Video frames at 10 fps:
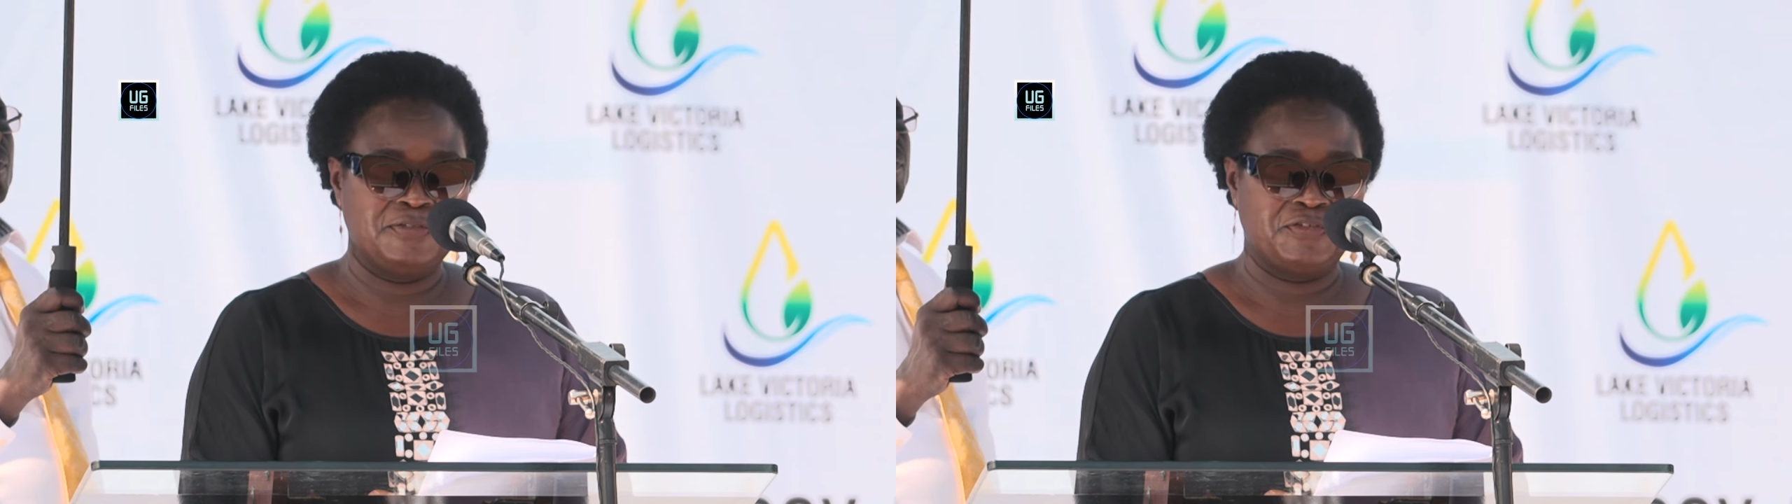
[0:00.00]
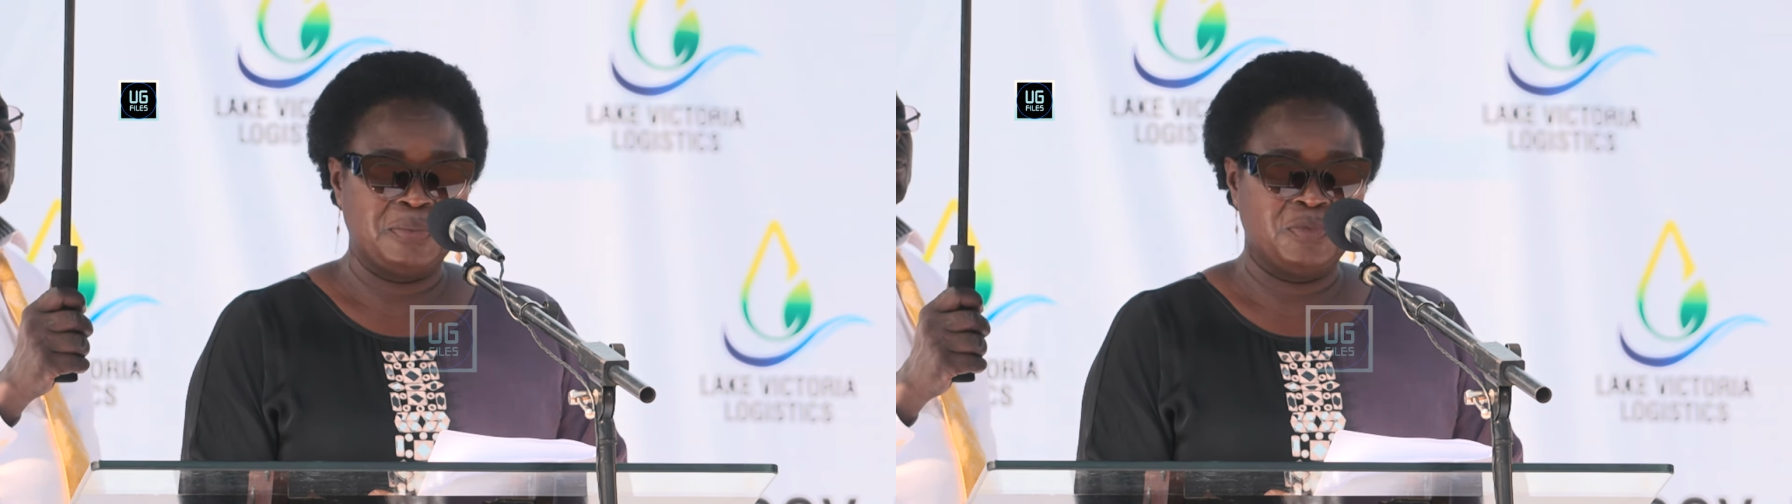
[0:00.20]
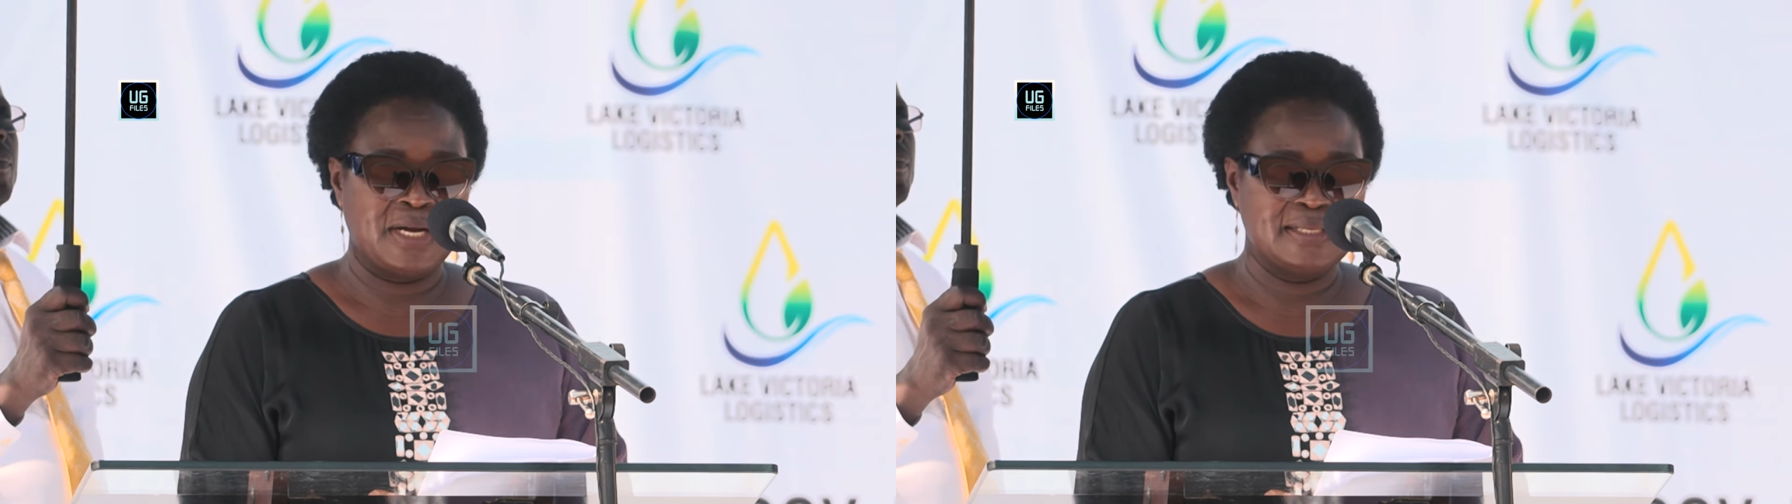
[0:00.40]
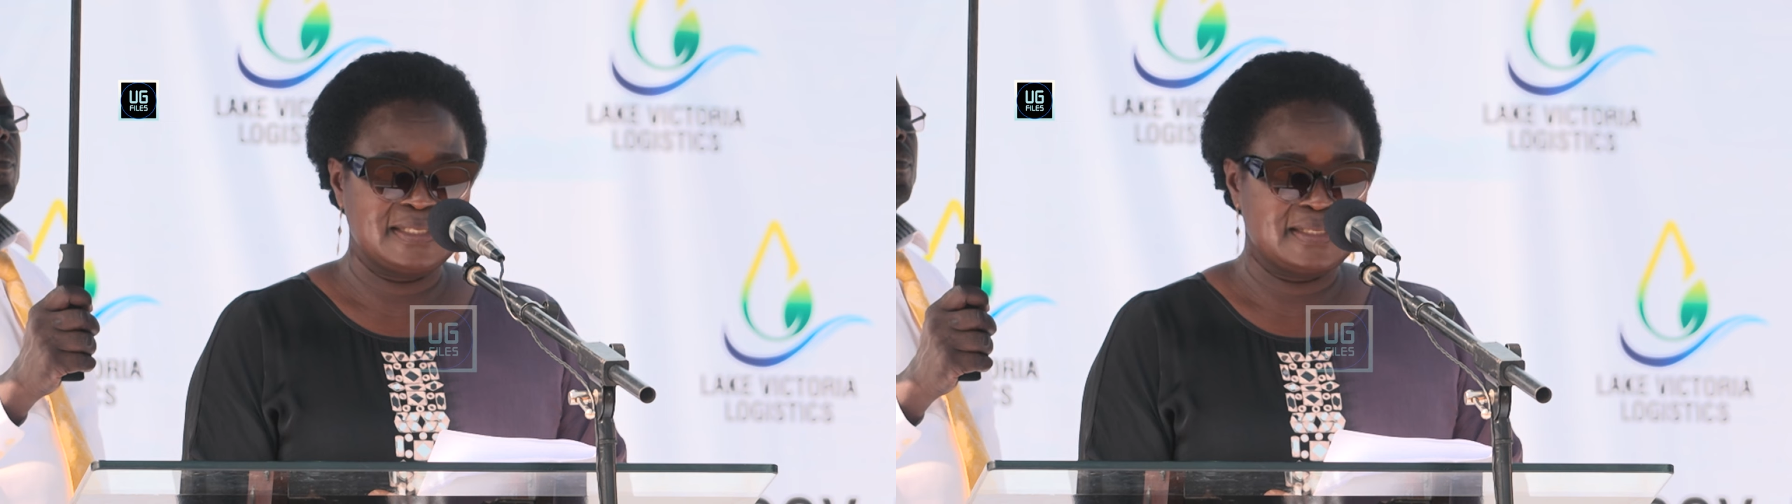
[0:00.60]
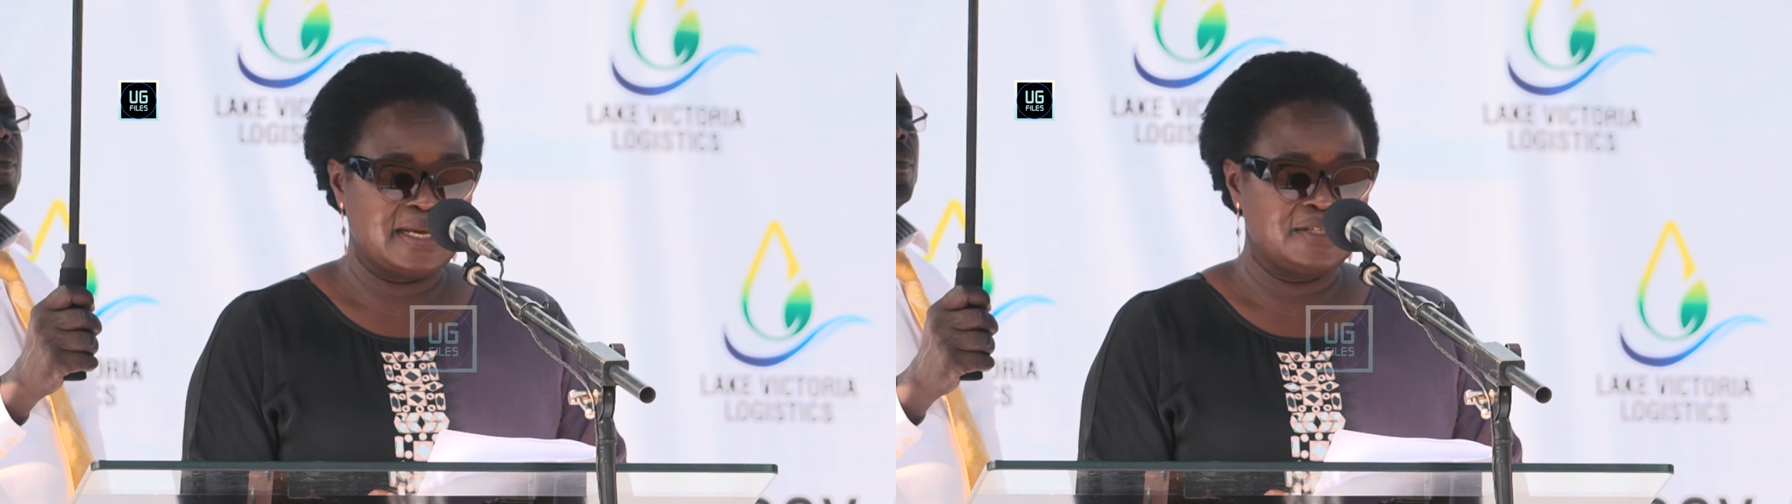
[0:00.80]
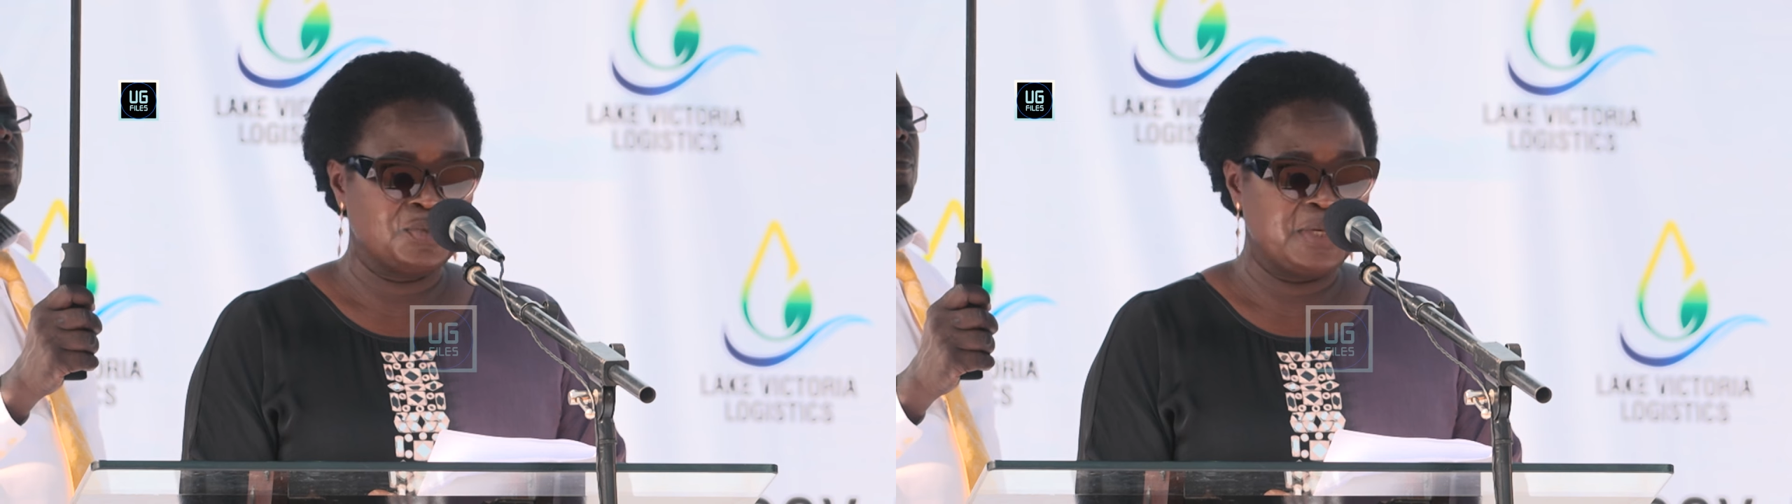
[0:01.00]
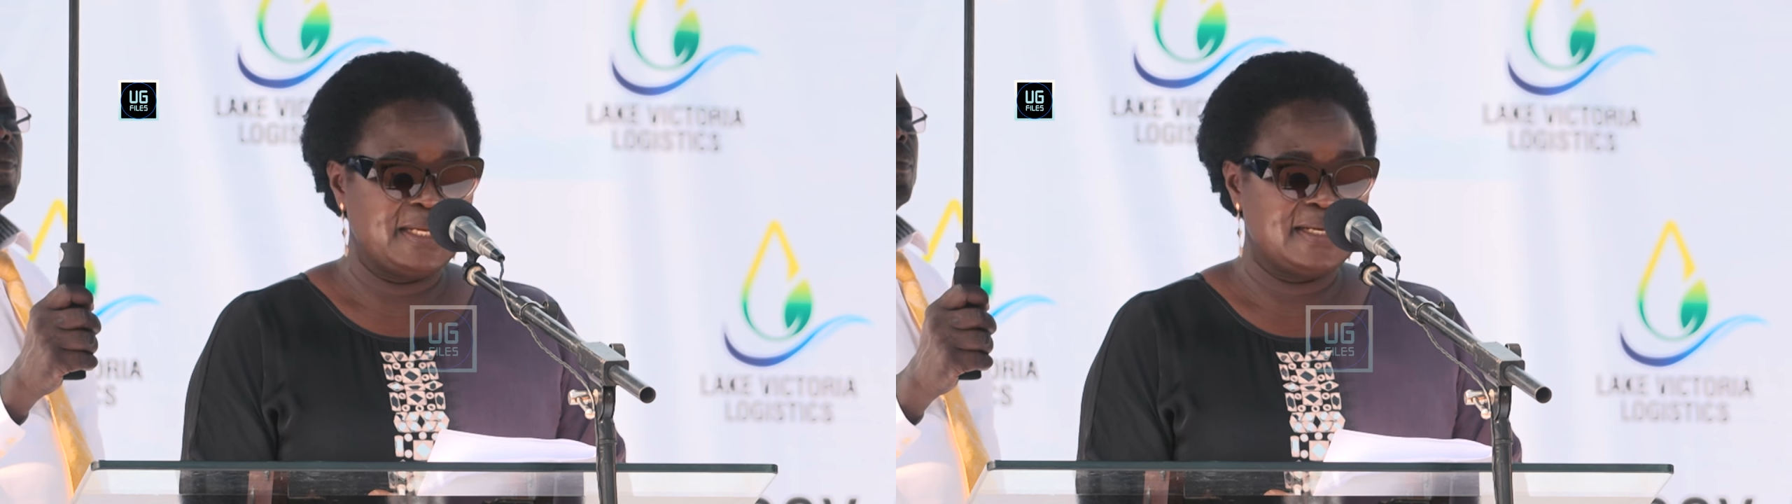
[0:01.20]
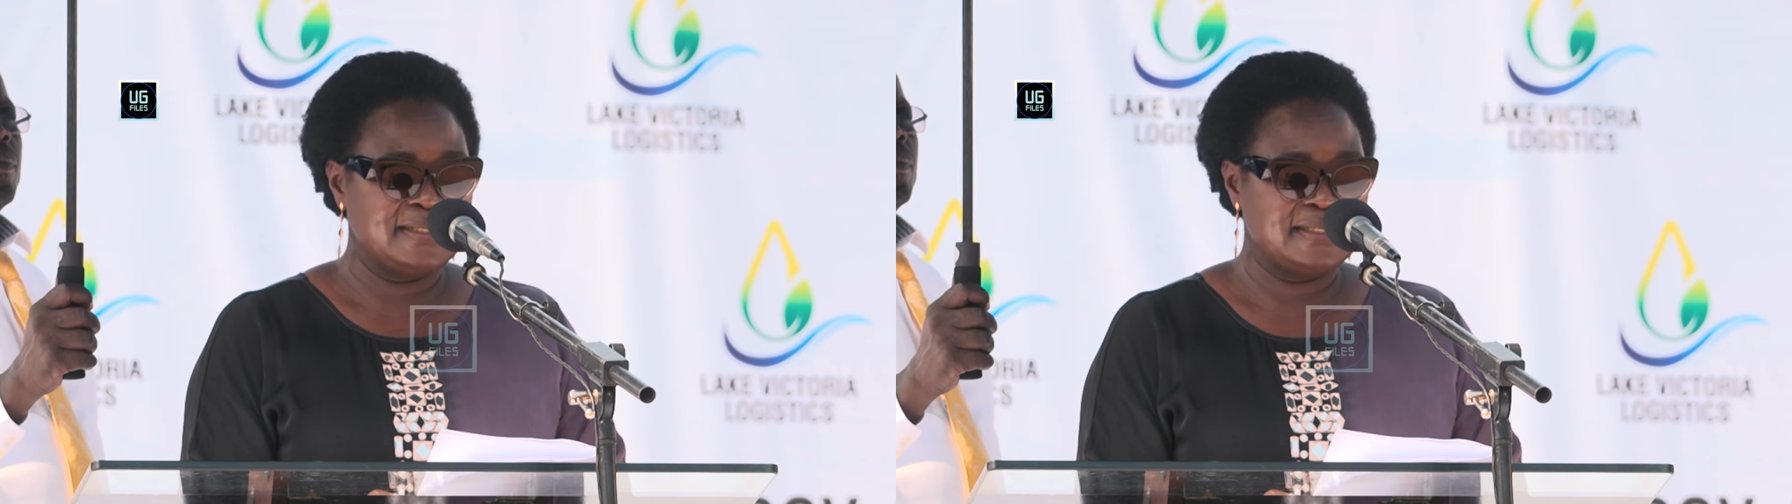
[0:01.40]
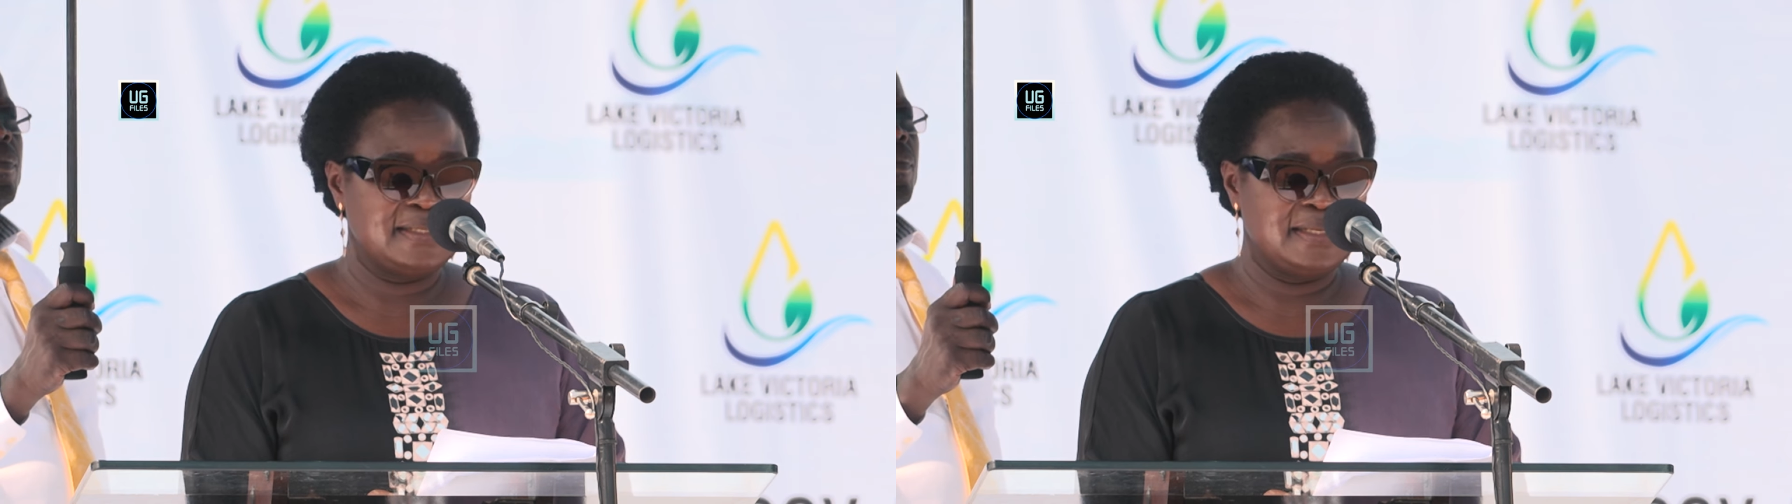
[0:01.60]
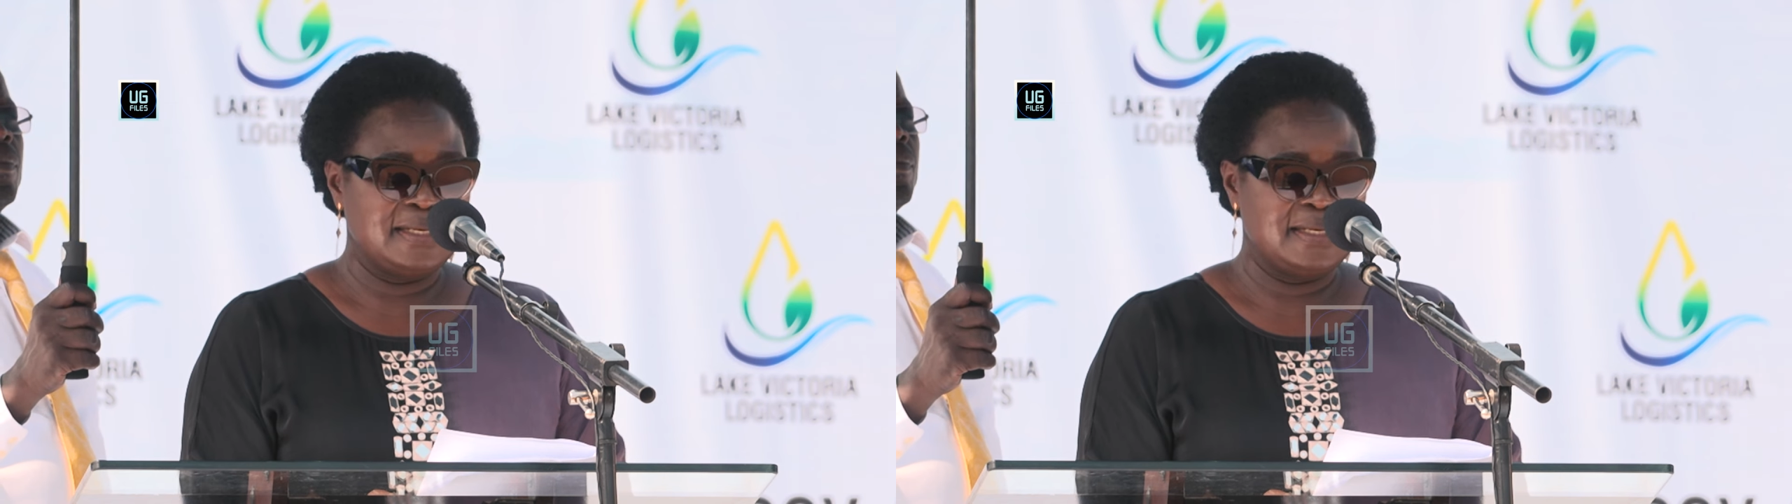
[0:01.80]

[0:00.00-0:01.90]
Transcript: frameworks, as well as